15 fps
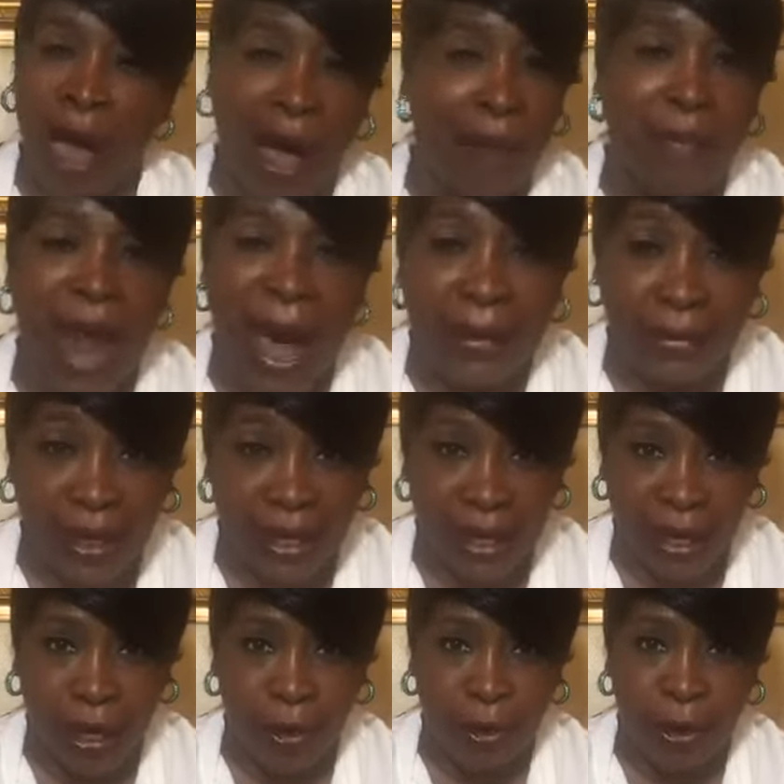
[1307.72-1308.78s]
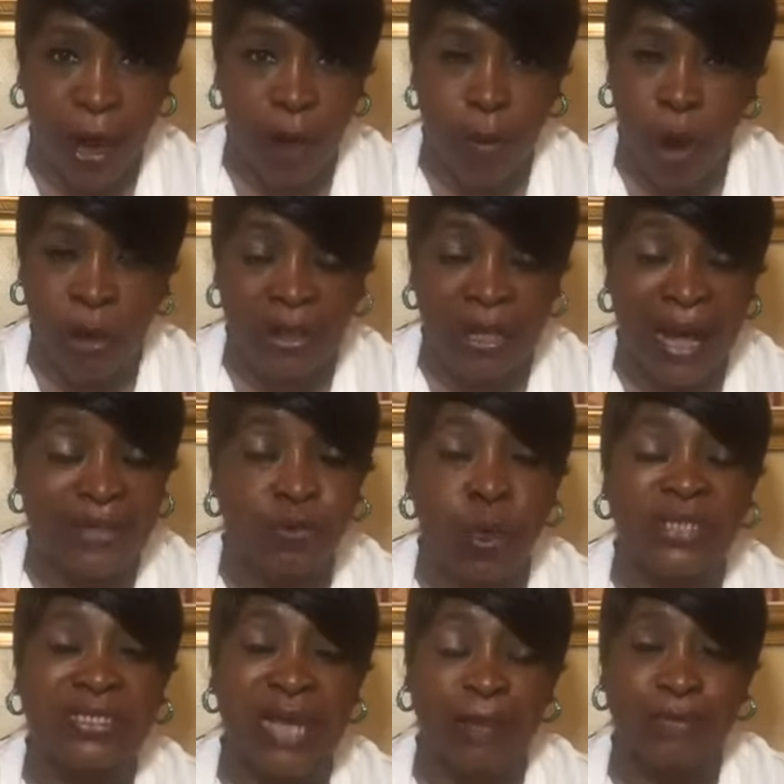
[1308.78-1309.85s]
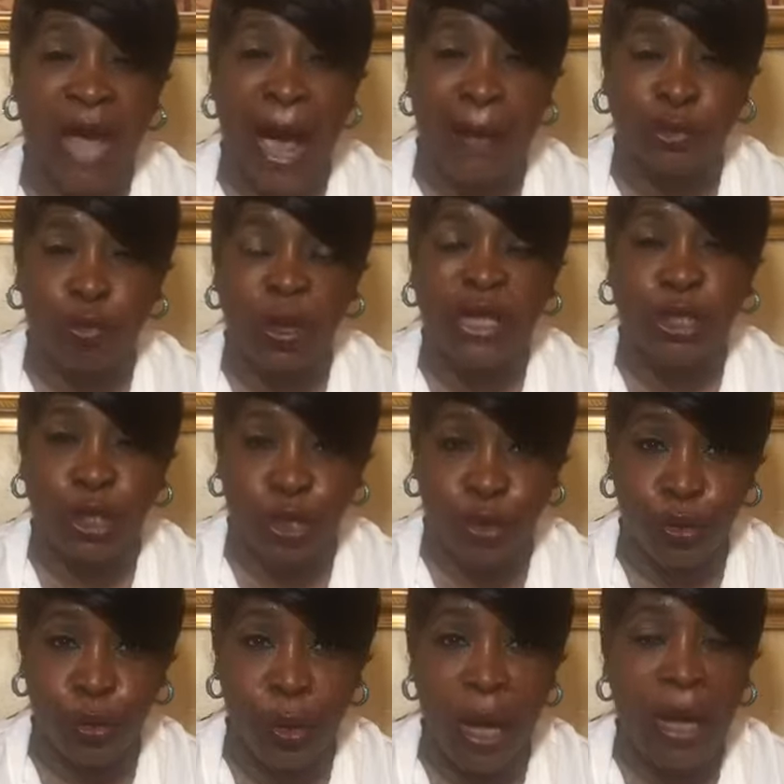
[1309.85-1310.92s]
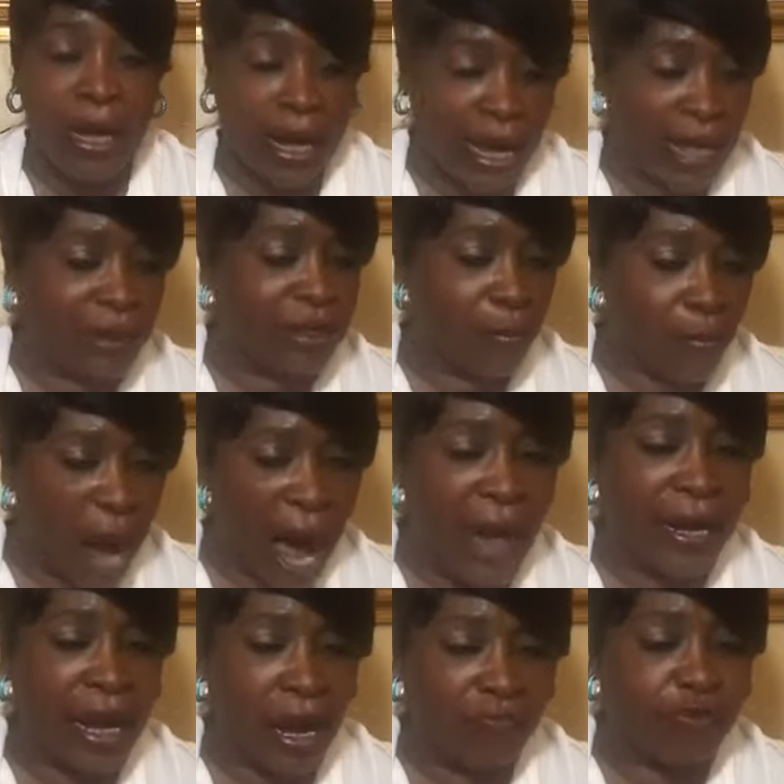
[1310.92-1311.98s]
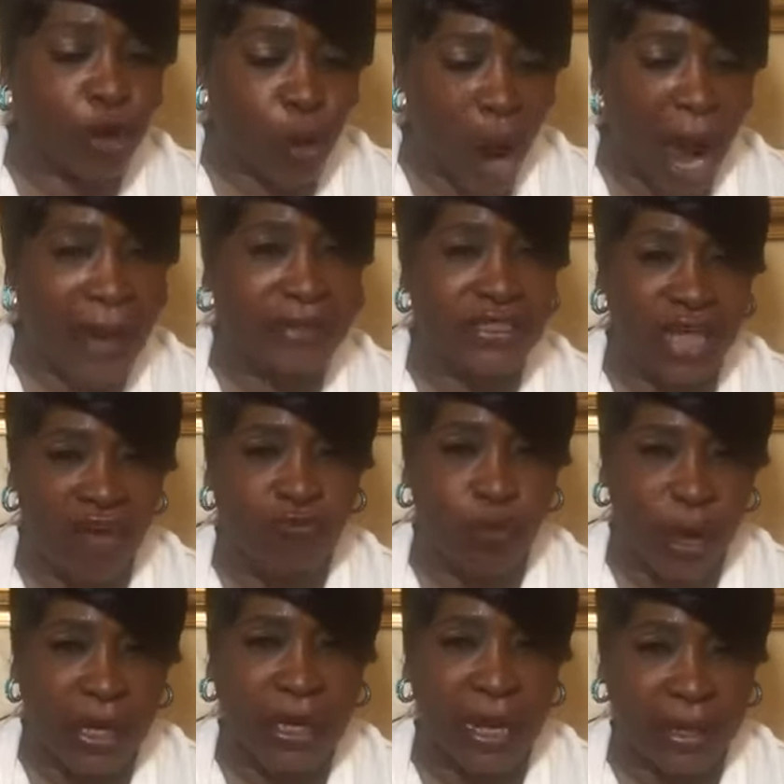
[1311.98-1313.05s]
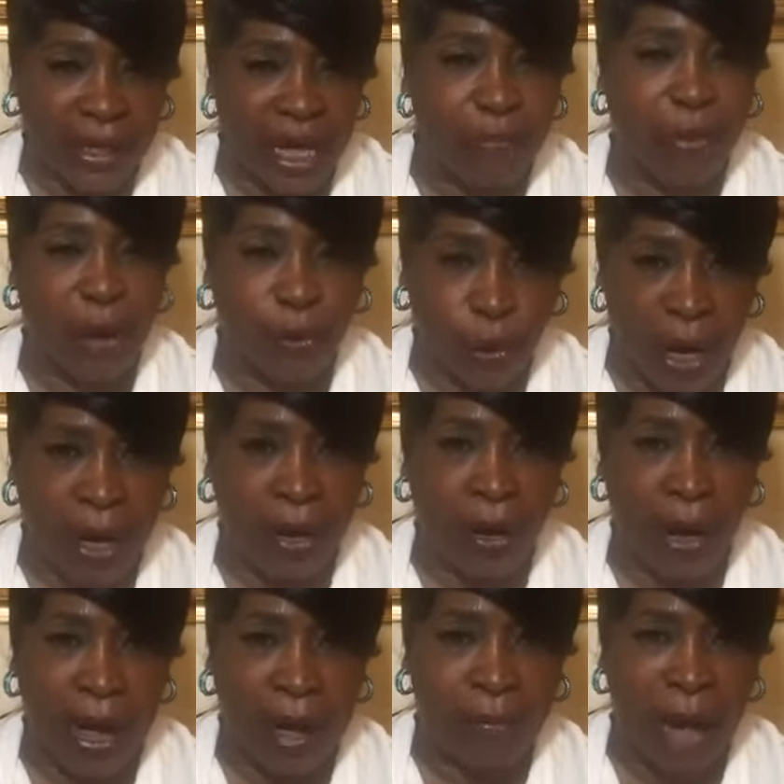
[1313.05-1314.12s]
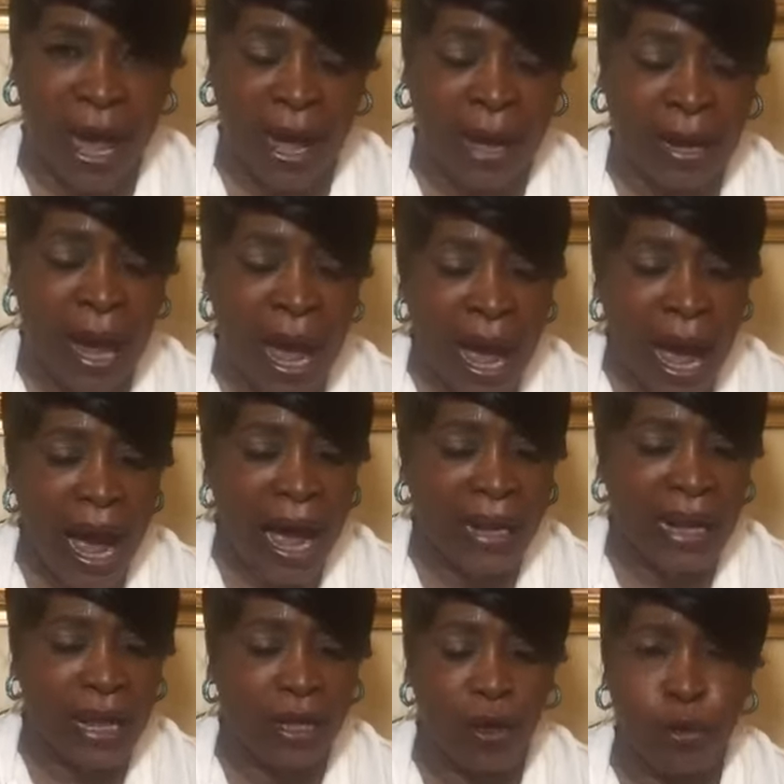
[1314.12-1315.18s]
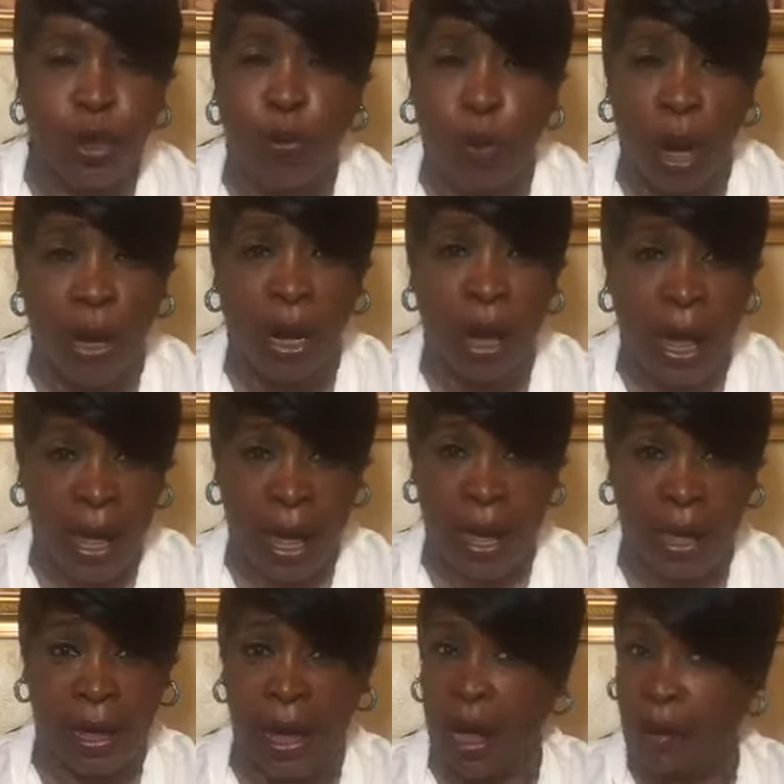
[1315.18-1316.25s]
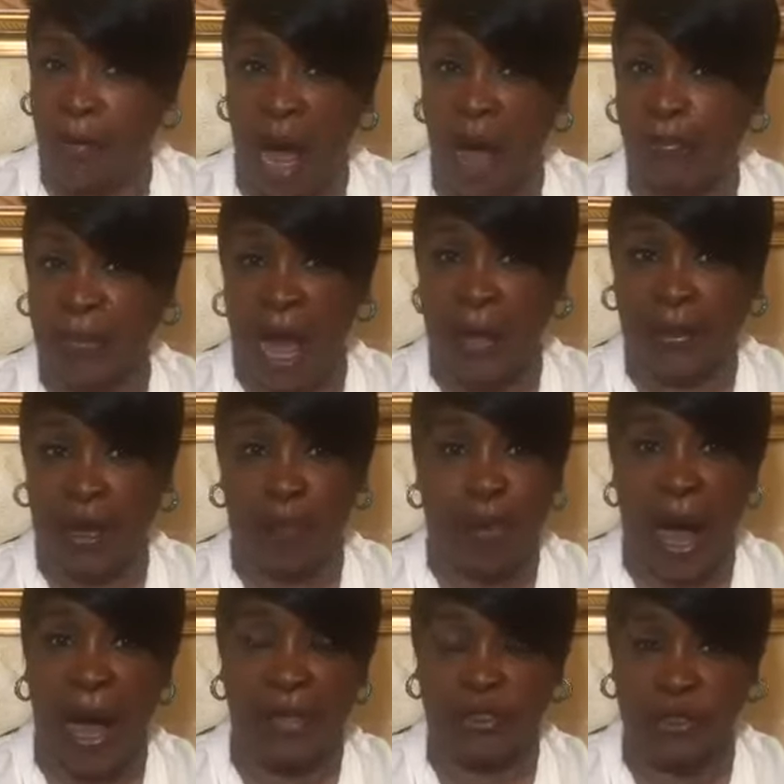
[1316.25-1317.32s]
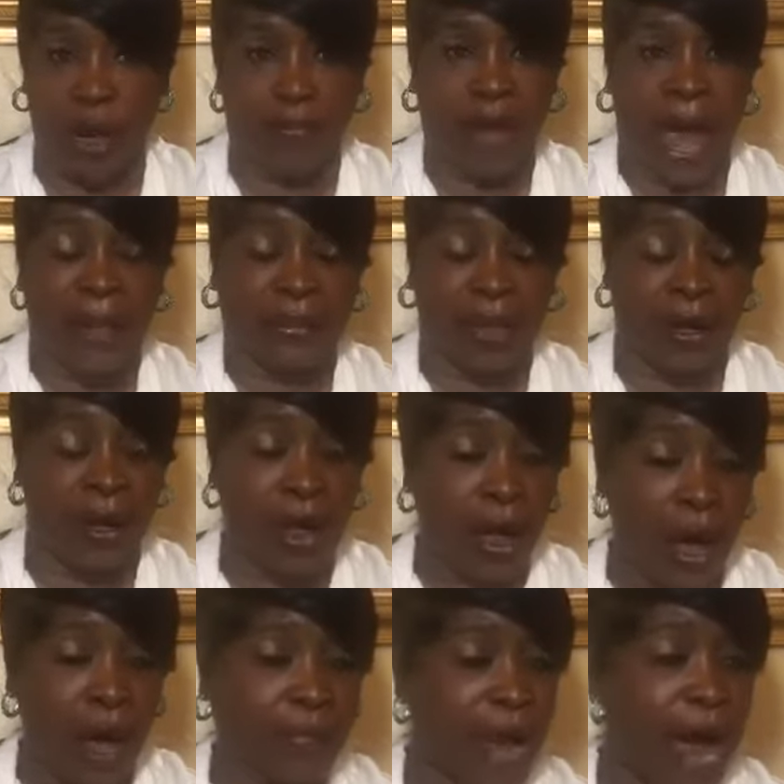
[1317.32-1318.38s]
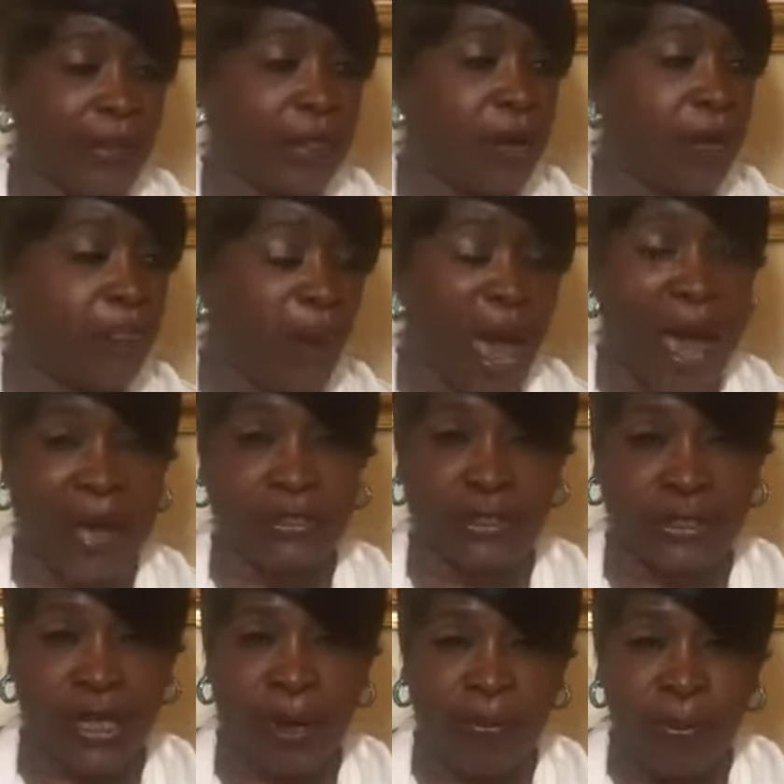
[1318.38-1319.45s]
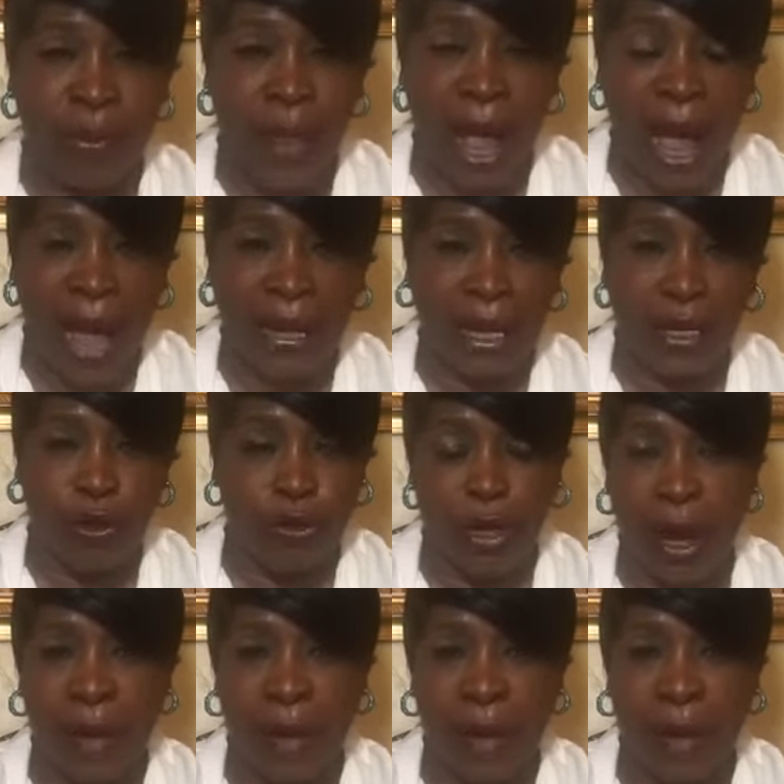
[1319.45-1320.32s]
I'm not the ear. Come on. That's what sometimes we do in the body of Christ if we can keep it real. Amen. Hallelujah. Well, hey, I'm, I'm not the apostle. I'm not the I'm not the pastor. Hallelujah.